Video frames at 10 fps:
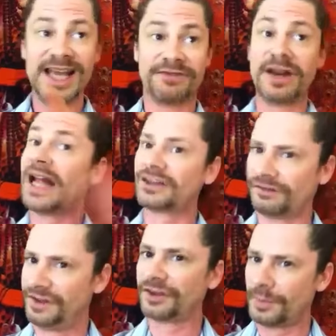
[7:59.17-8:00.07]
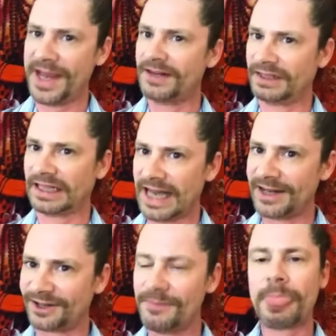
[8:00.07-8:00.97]
If not, they'll feel the pain of it
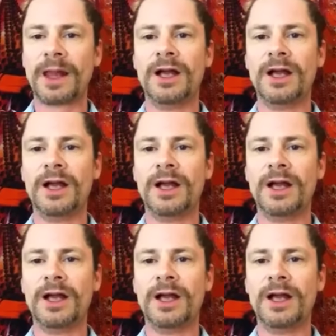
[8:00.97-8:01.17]
later.